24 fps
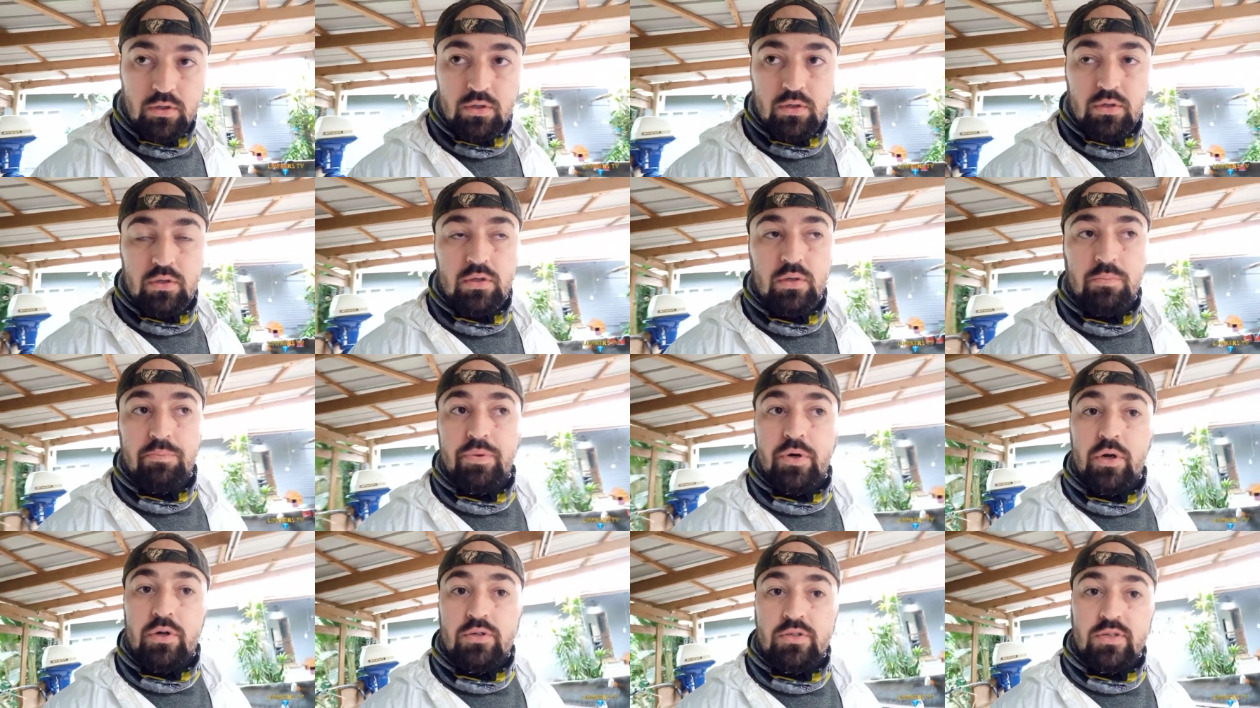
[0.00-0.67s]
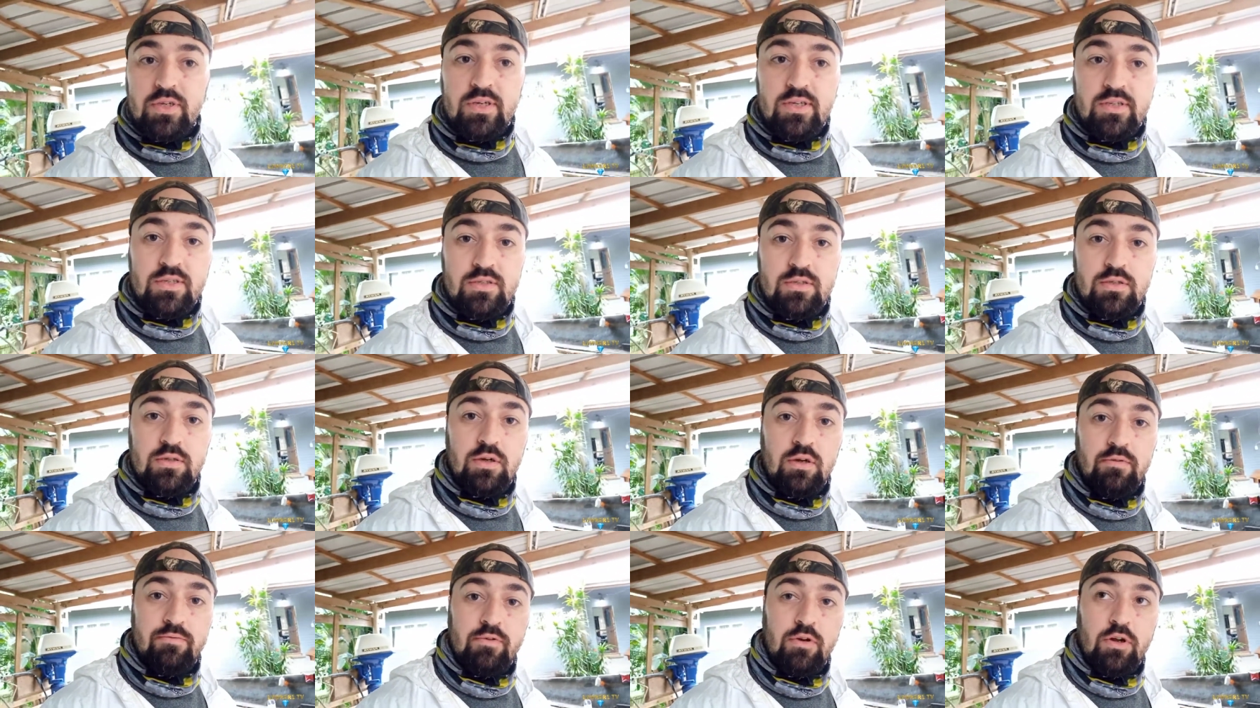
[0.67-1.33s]
the process
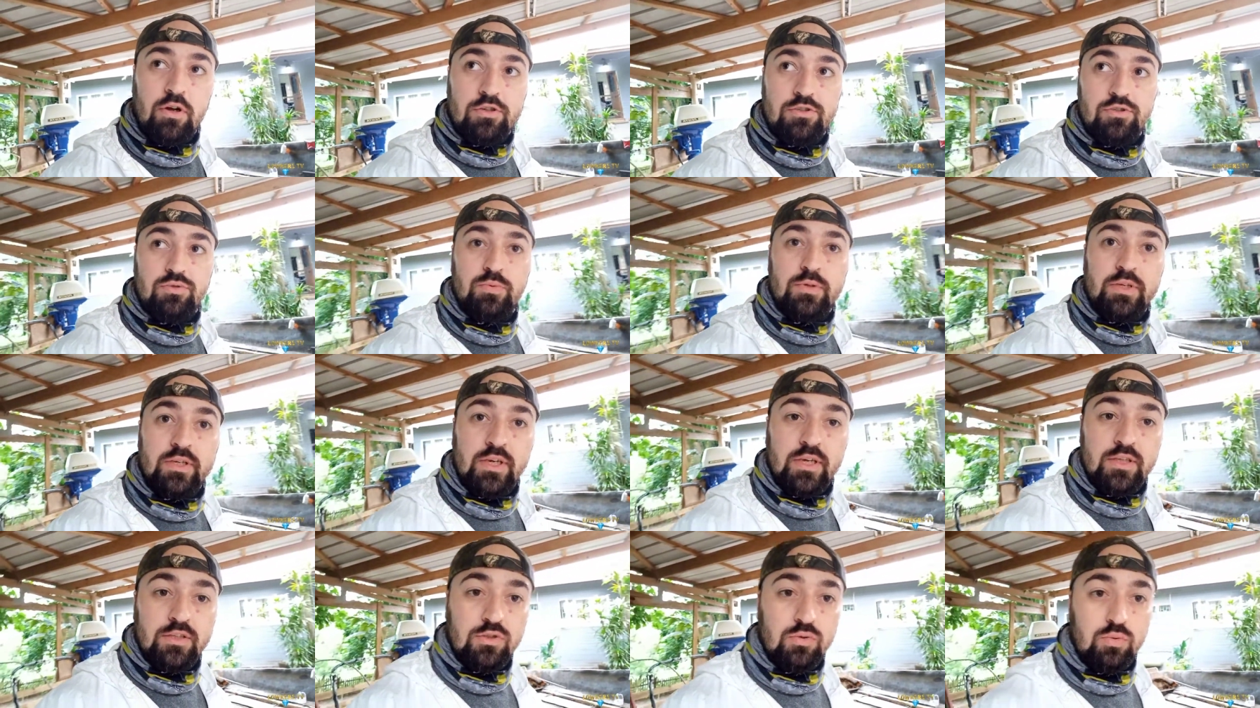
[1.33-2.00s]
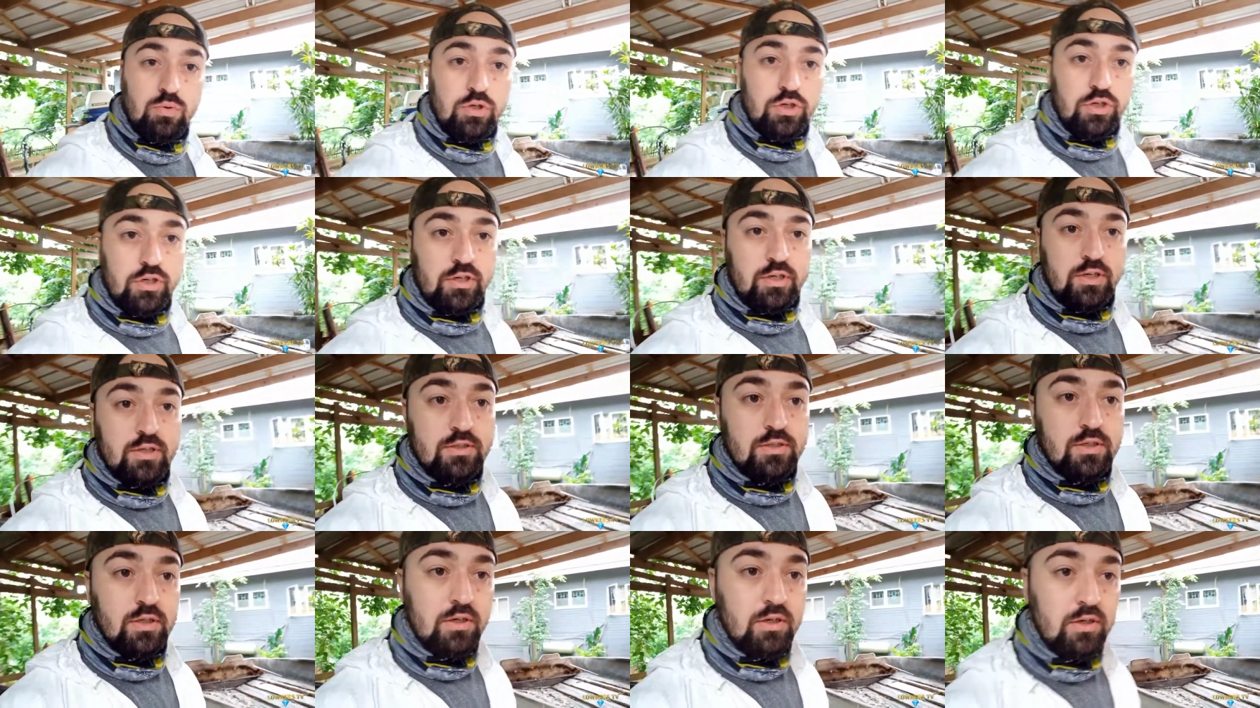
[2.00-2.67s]
of last weekend's work.
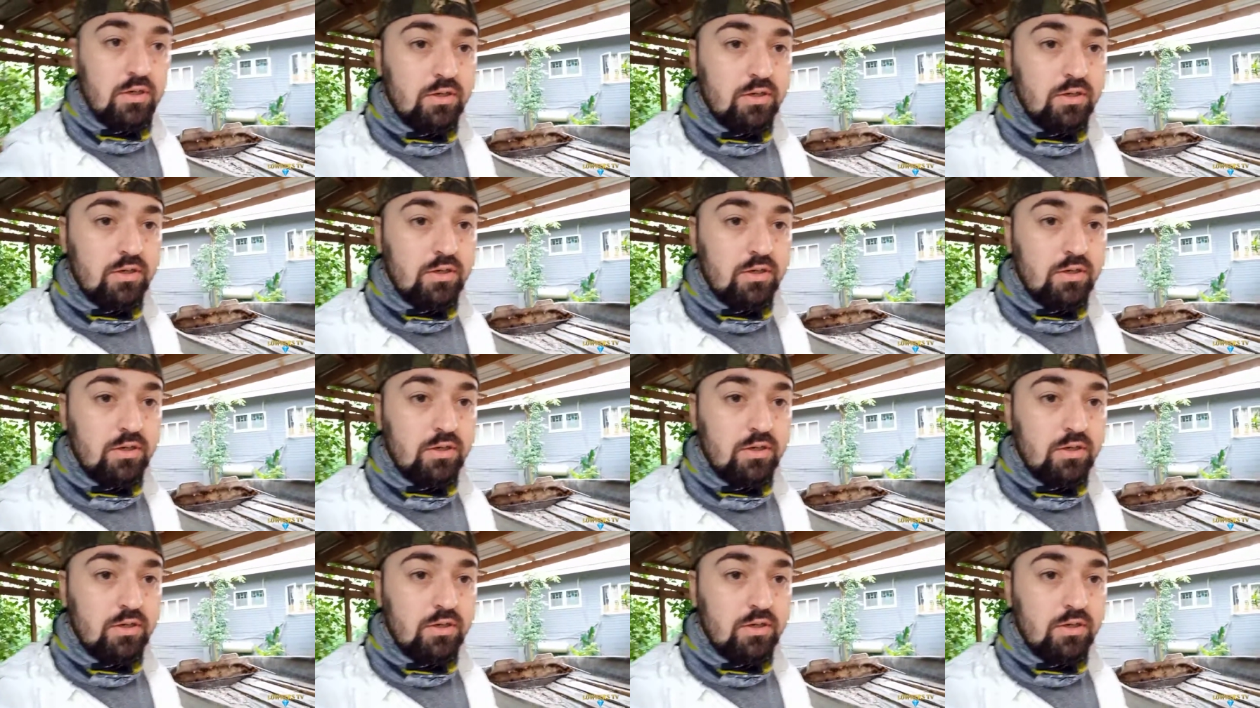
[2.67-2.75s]
So